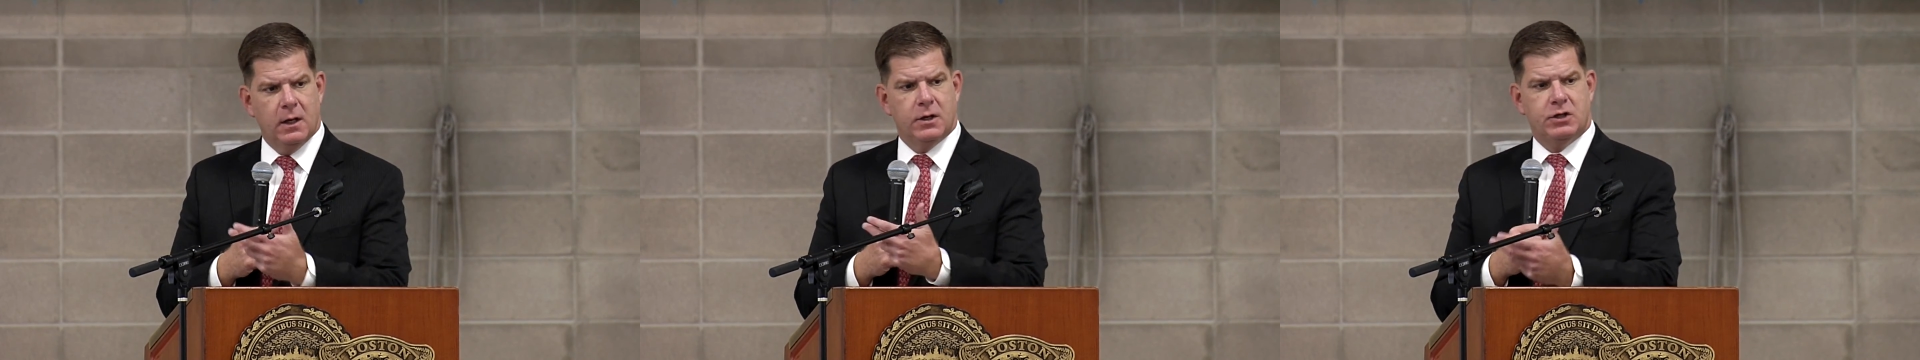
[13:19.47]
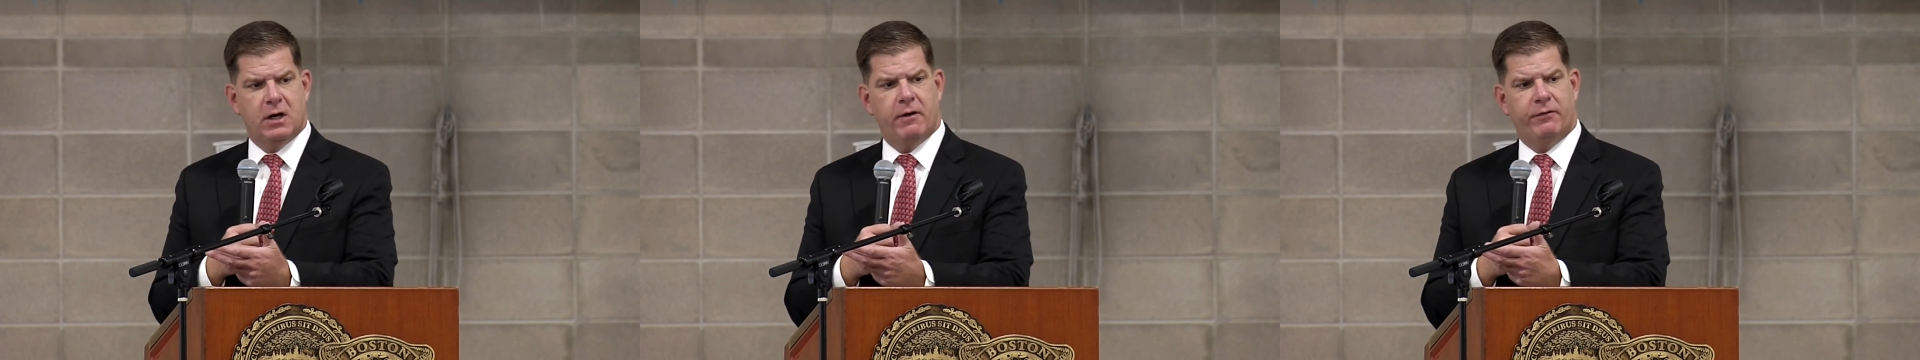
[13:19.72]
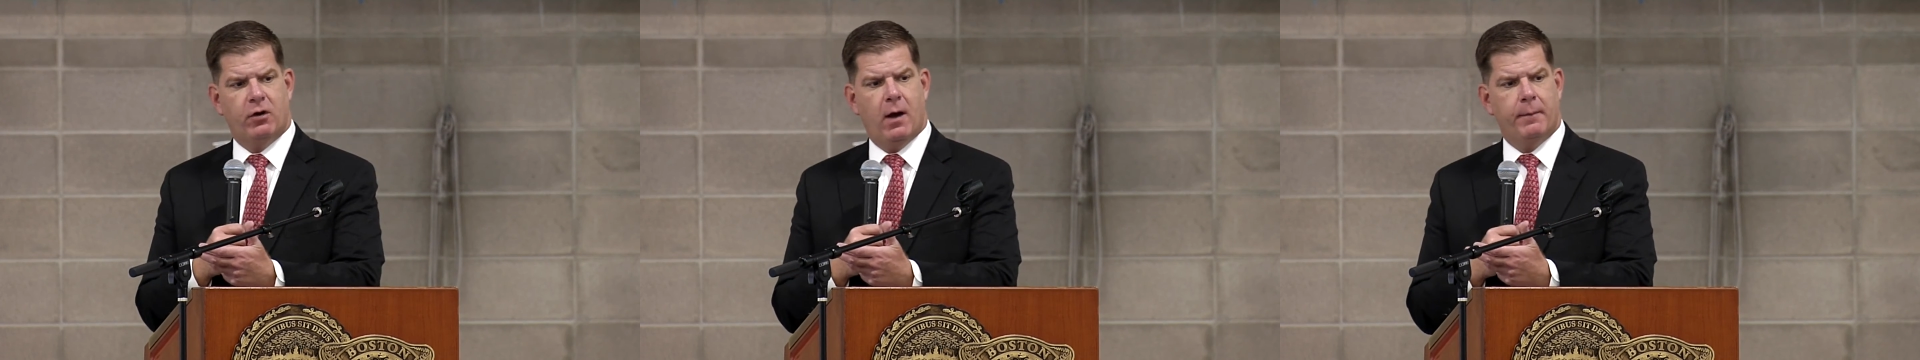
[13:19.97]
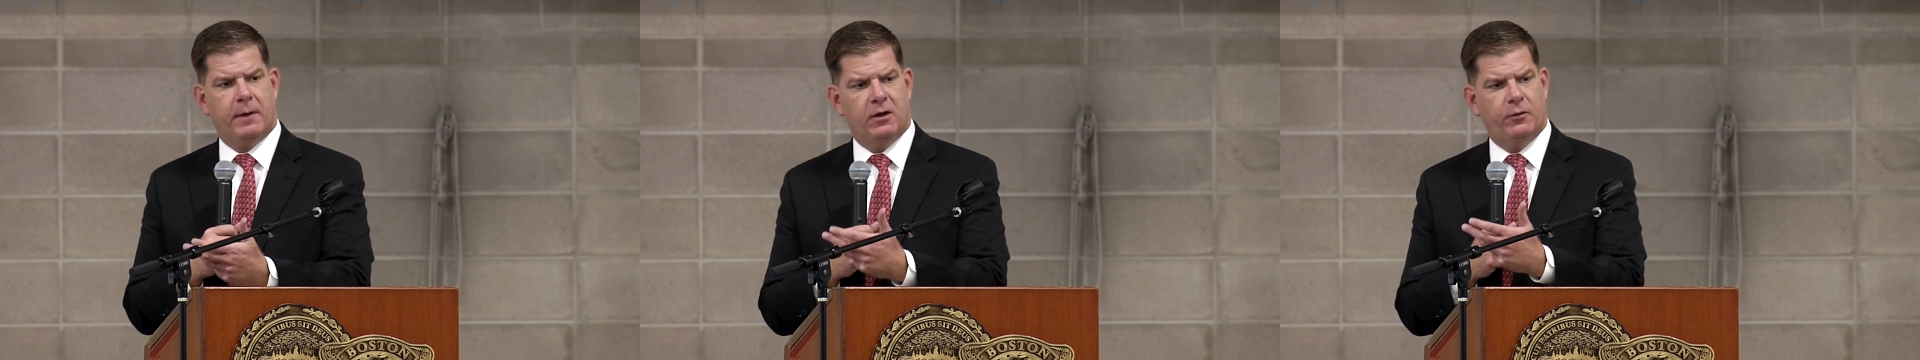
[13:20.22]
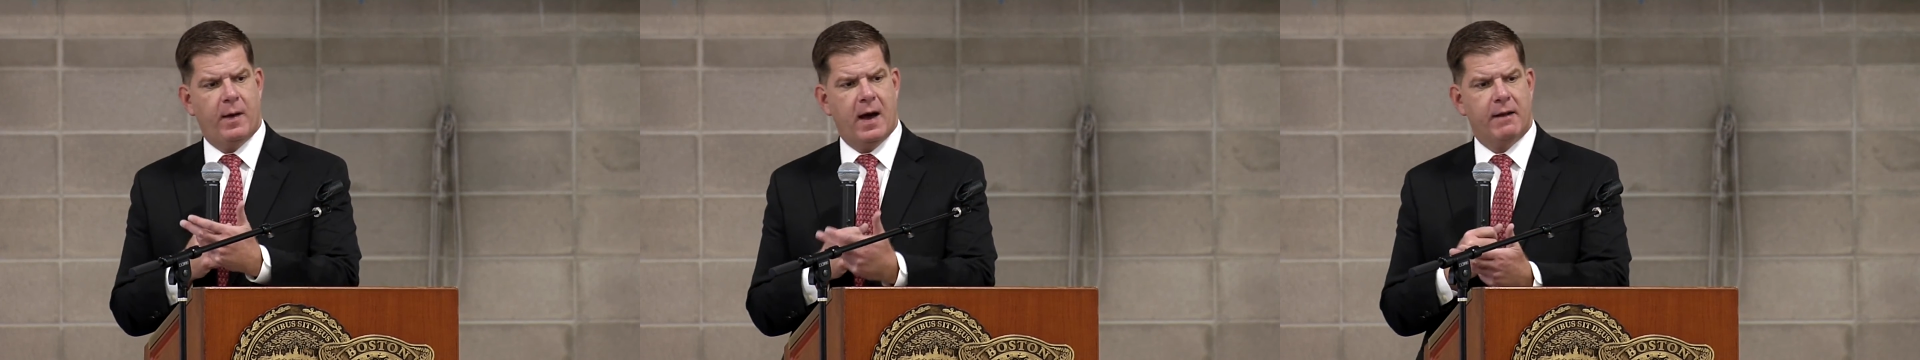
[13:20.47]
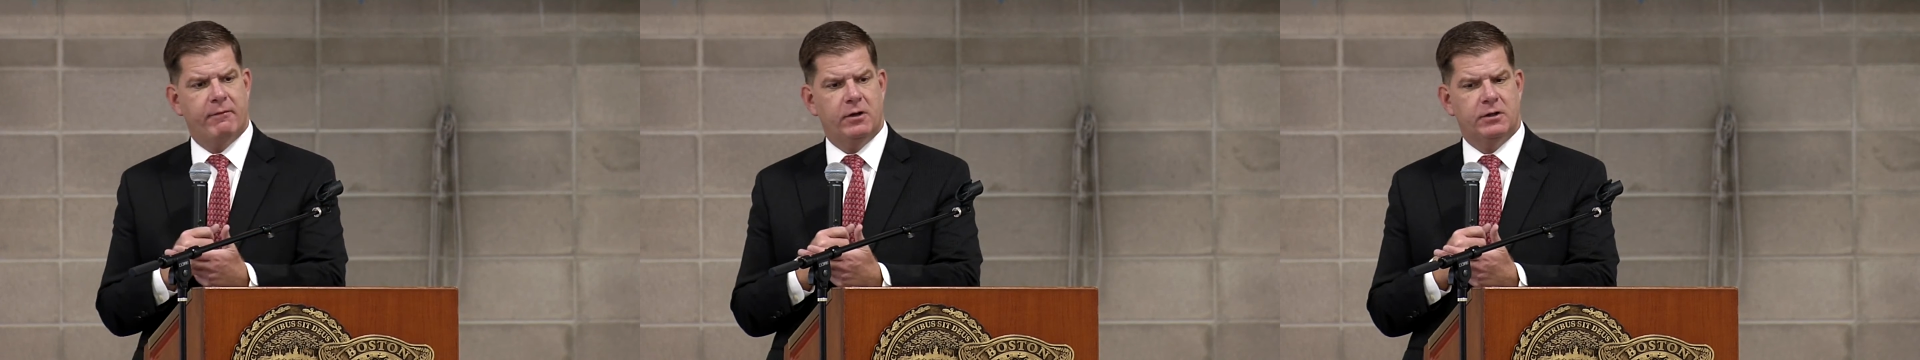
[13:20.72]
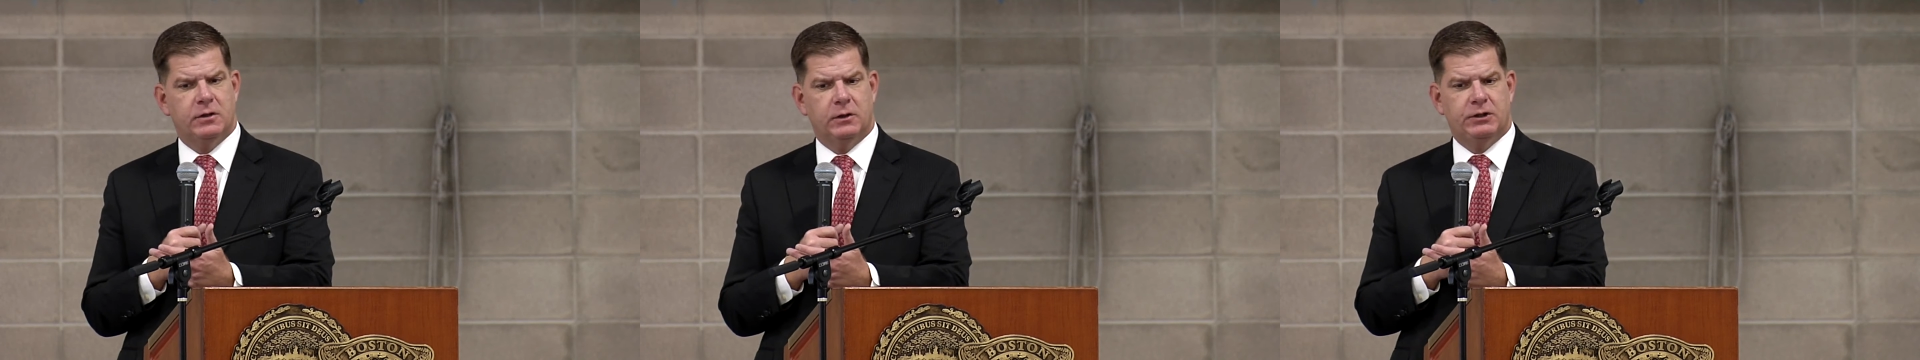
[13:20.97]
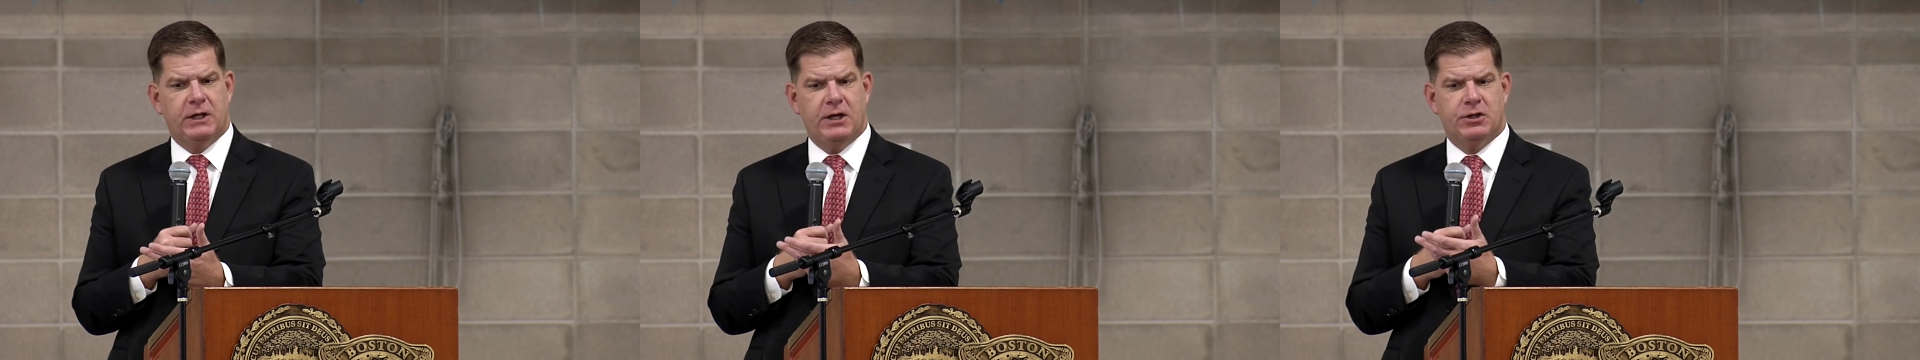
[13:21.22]
Sheriff Tompkins, part of an
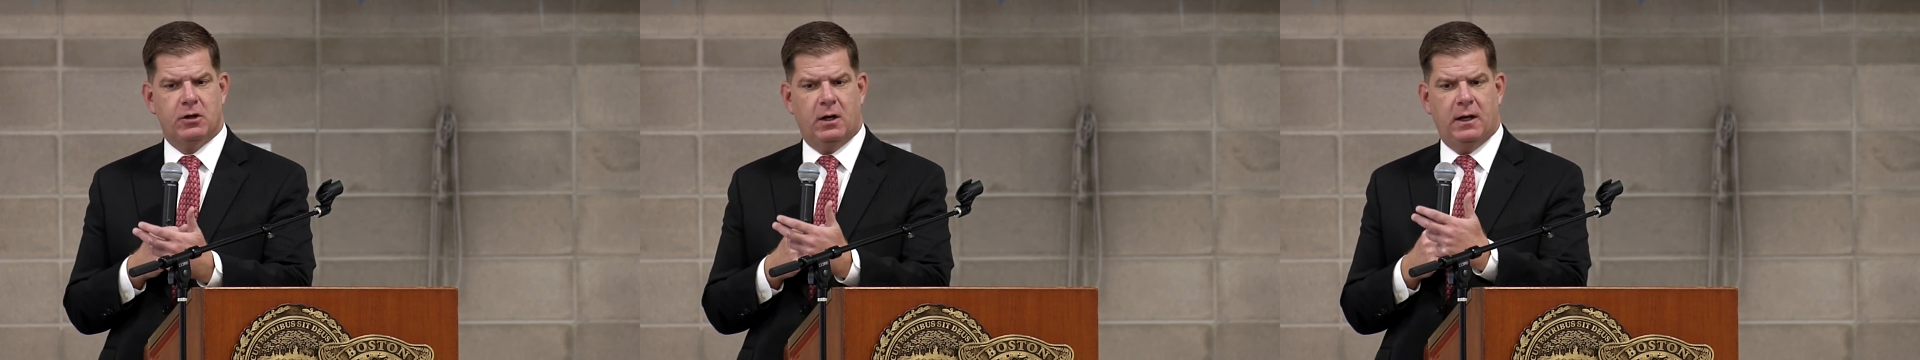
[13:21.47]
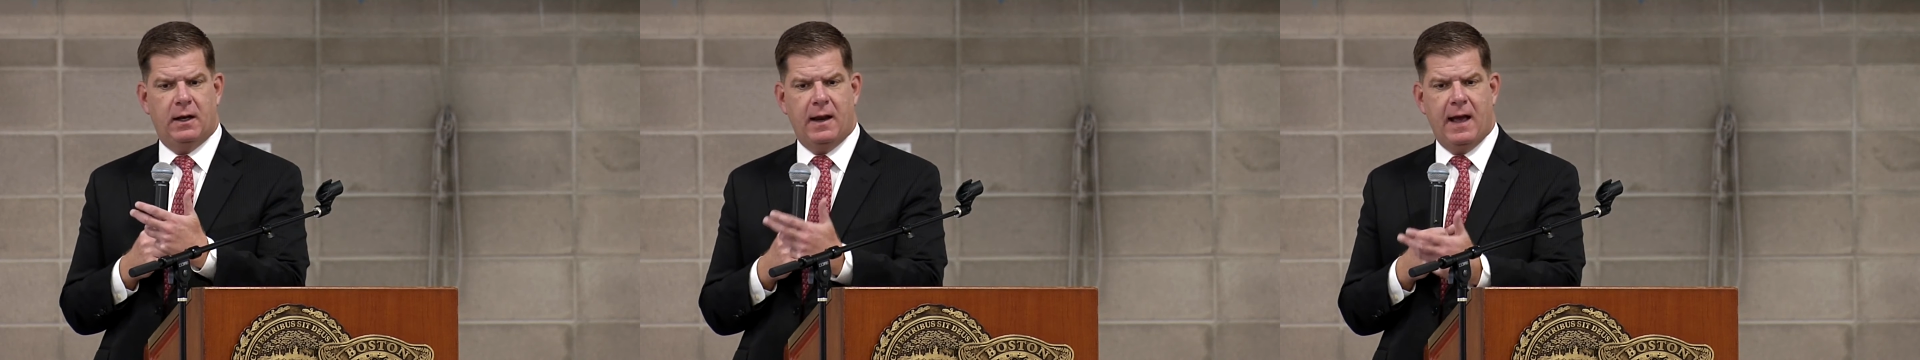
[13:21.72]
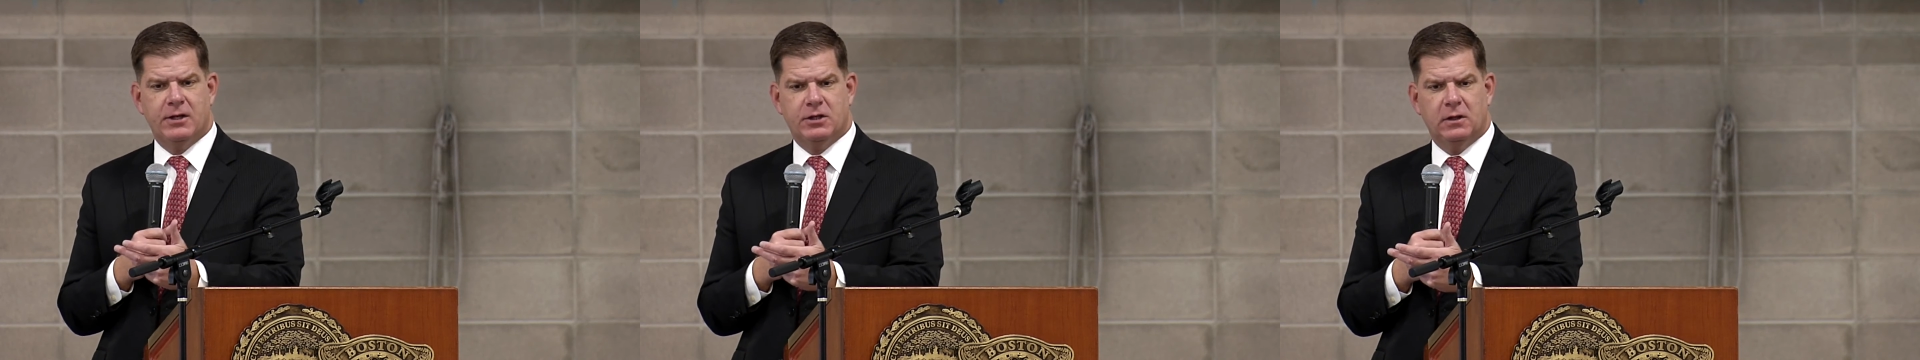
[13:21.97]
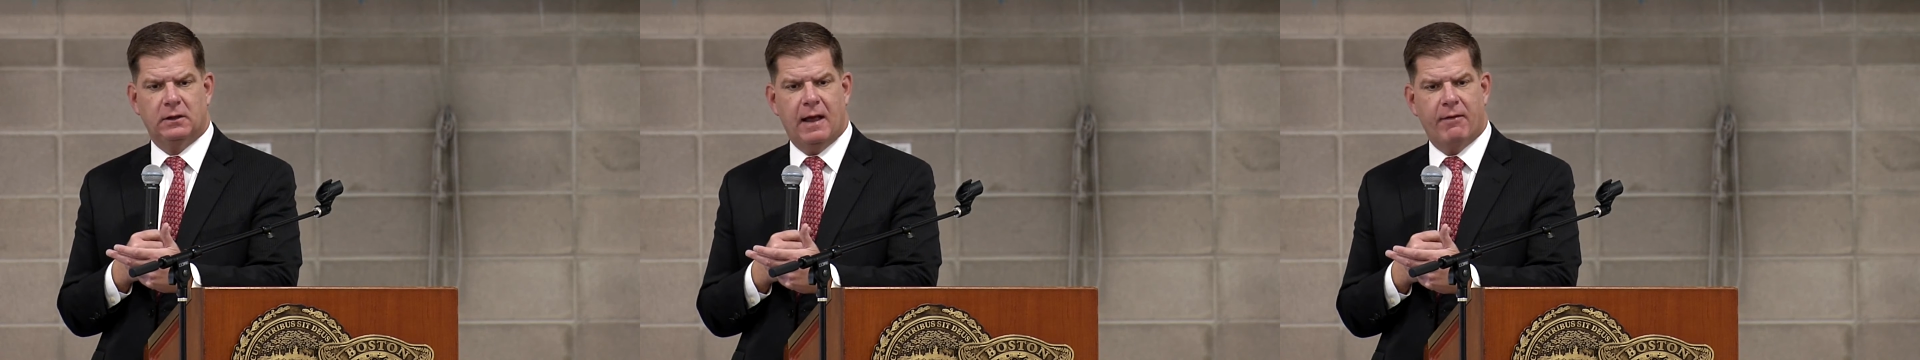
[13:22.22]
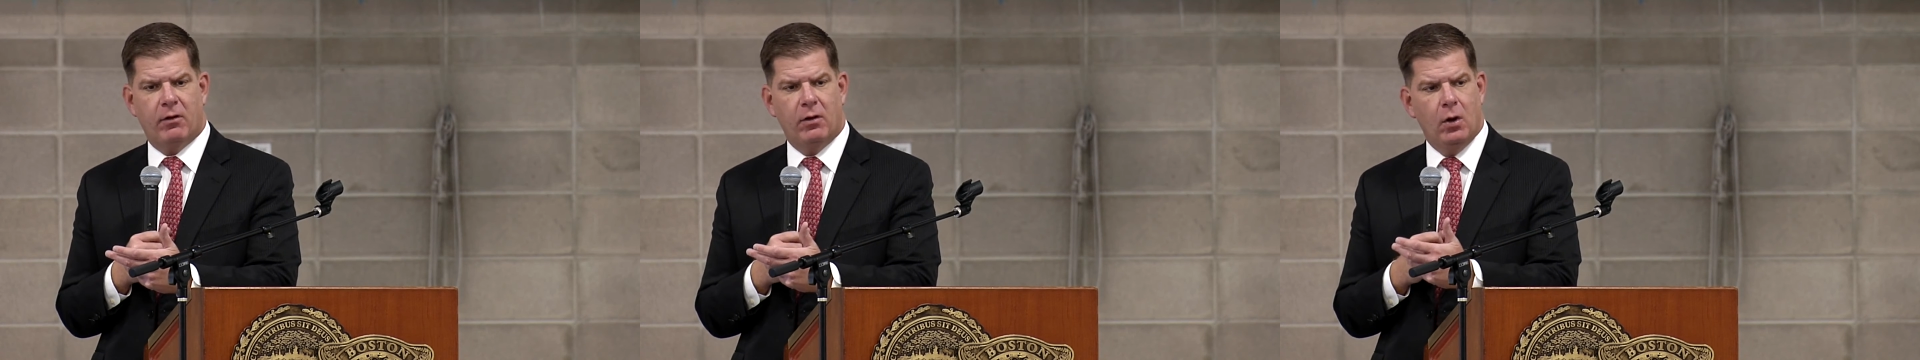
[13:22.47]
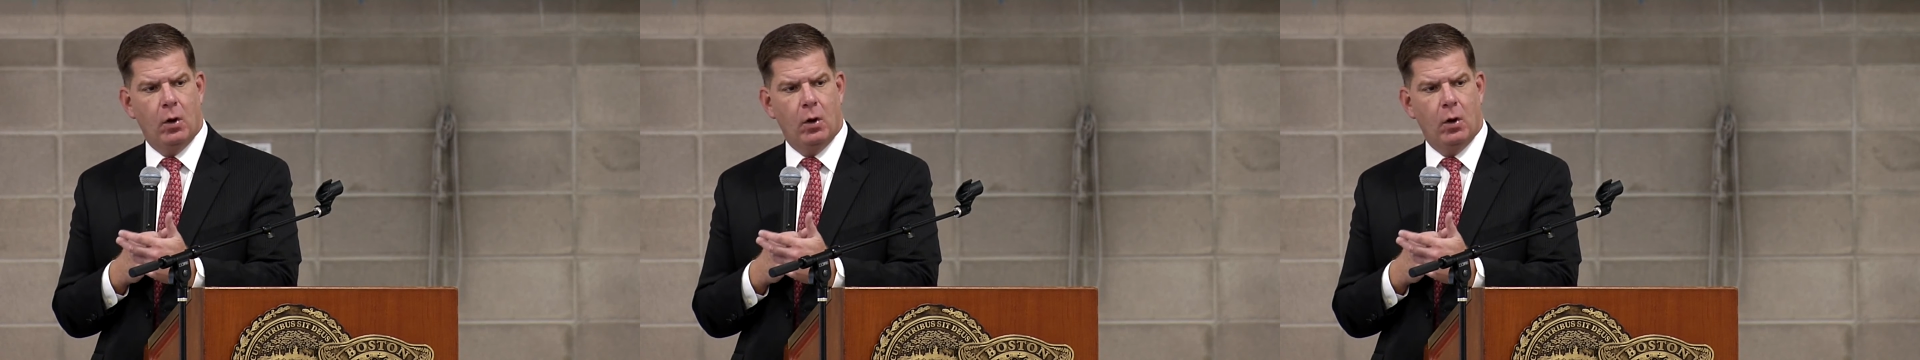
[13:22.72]
association on the national level